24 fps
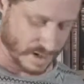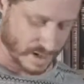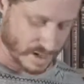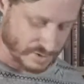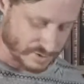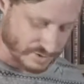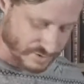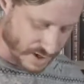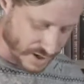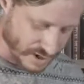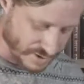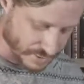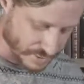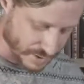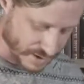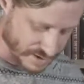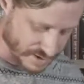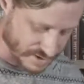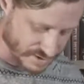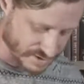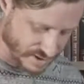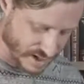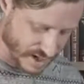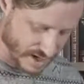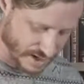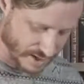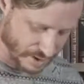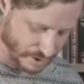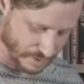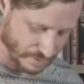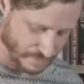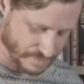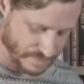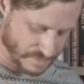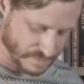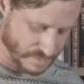Father, I
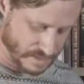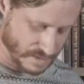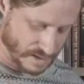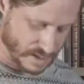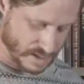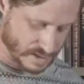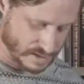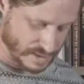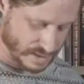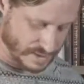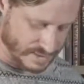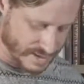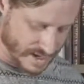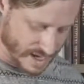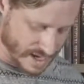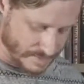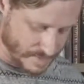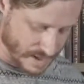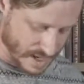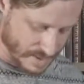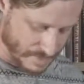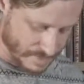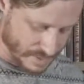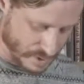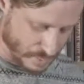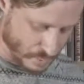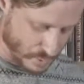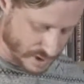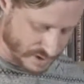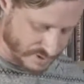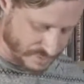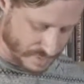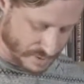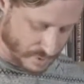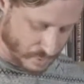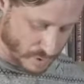desire that they may be
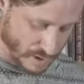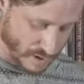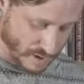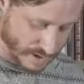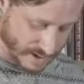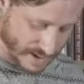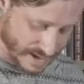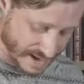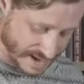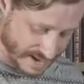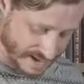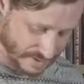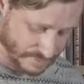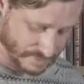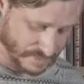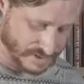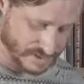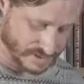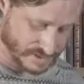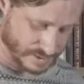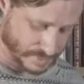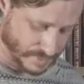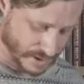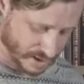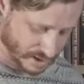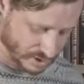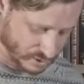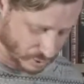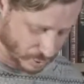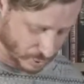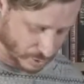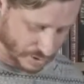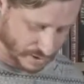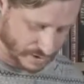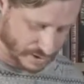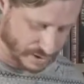with me where I am, to see my
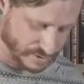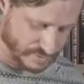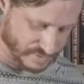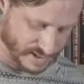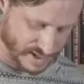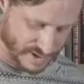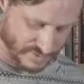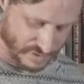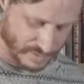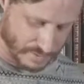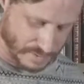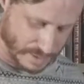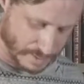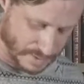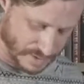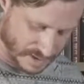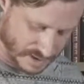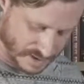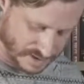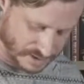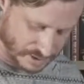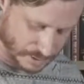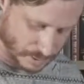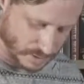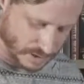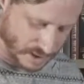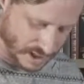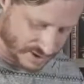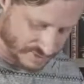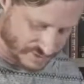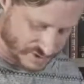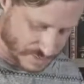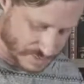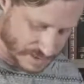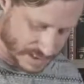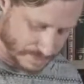glory that you've given me, because you
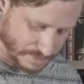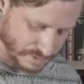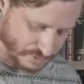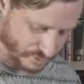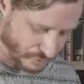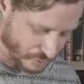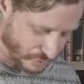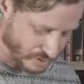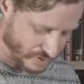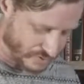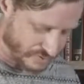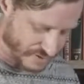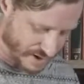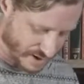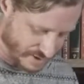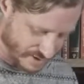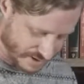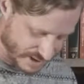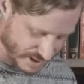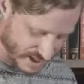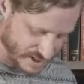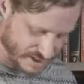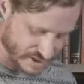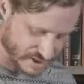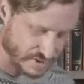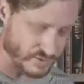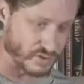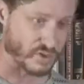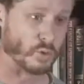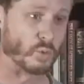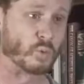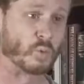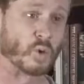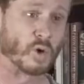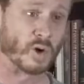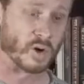loved me before the foundation of
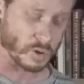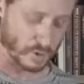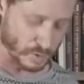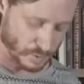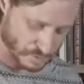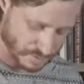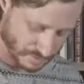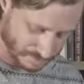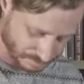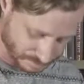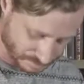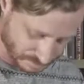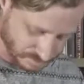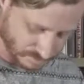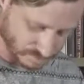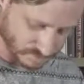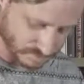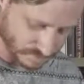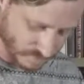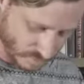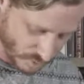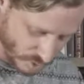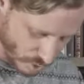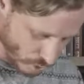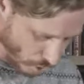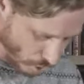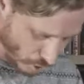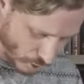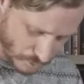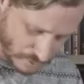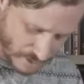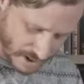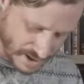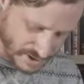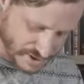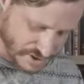the world.
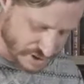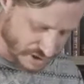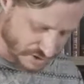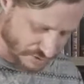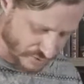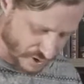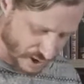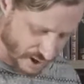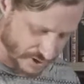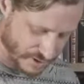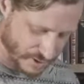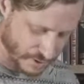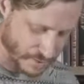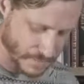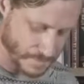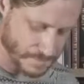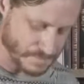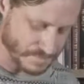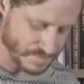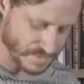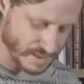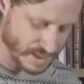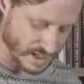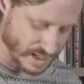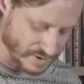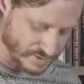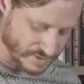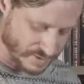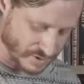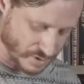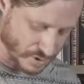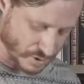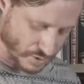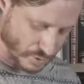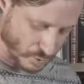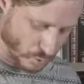O righteous Father, even
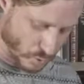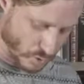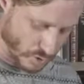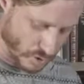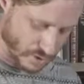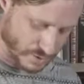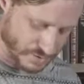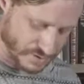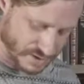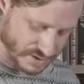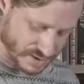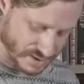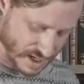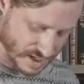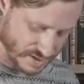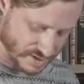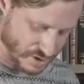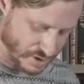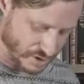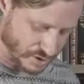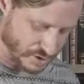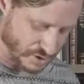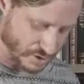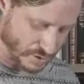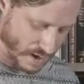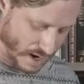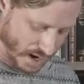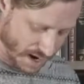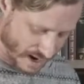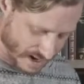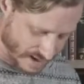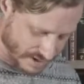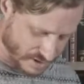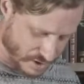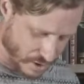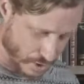though the world does not know you,
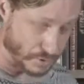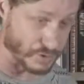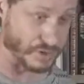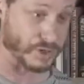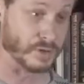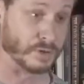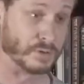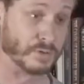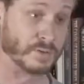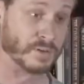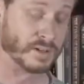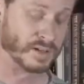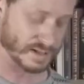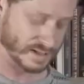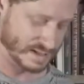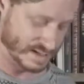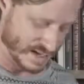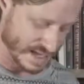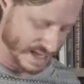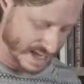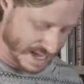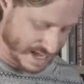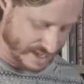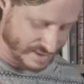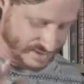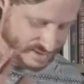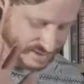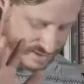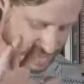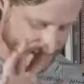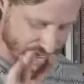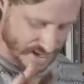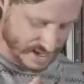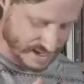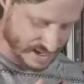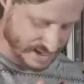I know you, and
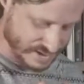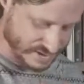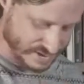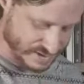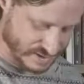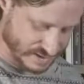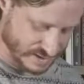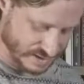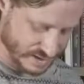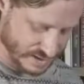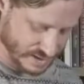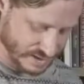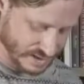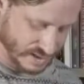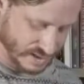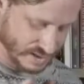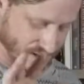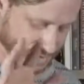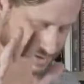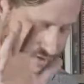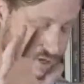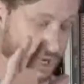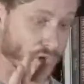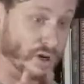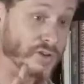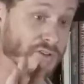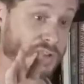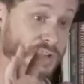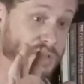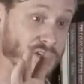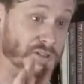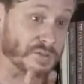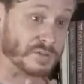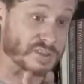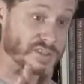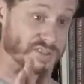these know
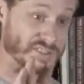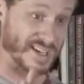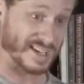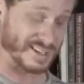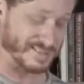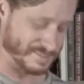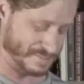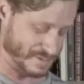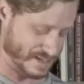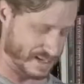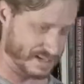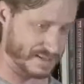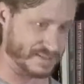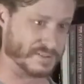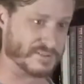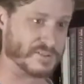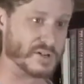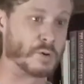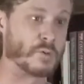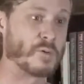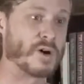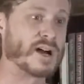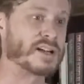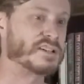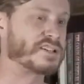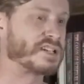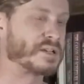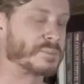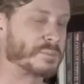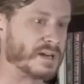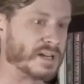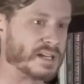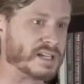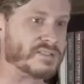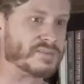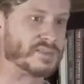that you've sent me. If you're watching,
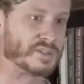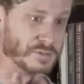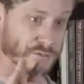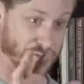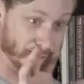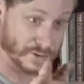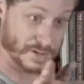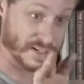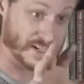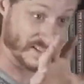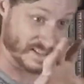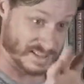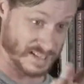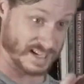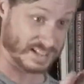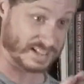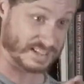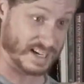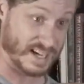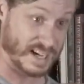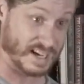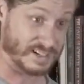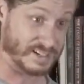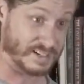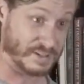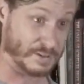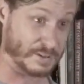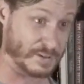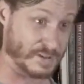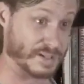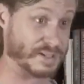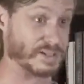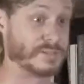many of you, you're in that category.